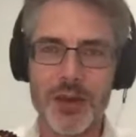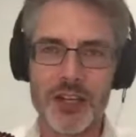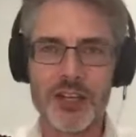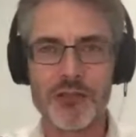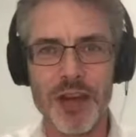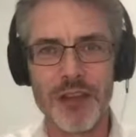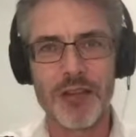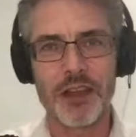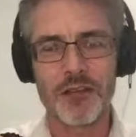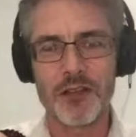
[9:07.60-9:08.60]
much the right
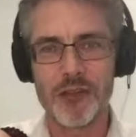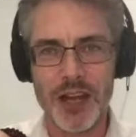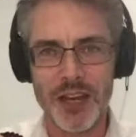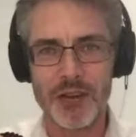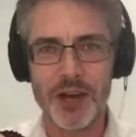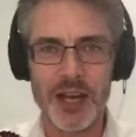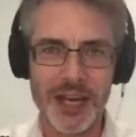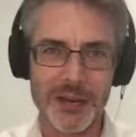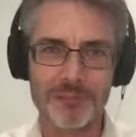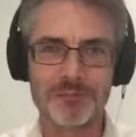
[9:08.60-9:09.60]
thing for radio right
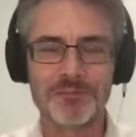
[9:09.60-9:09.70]
now.